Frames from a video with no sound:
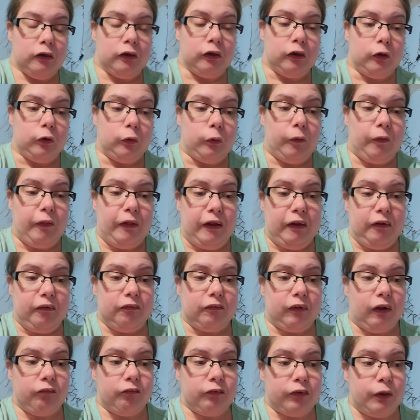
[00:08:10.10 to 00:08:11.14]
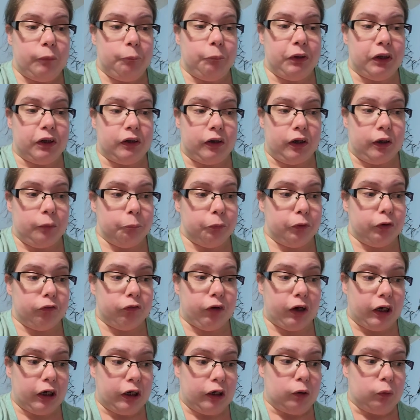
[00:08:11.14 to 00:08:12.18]
So things definitely picked up
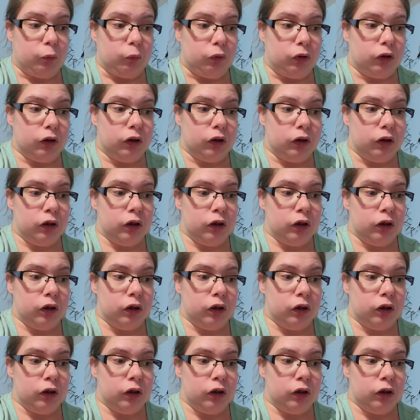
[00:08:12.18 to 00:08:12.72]
around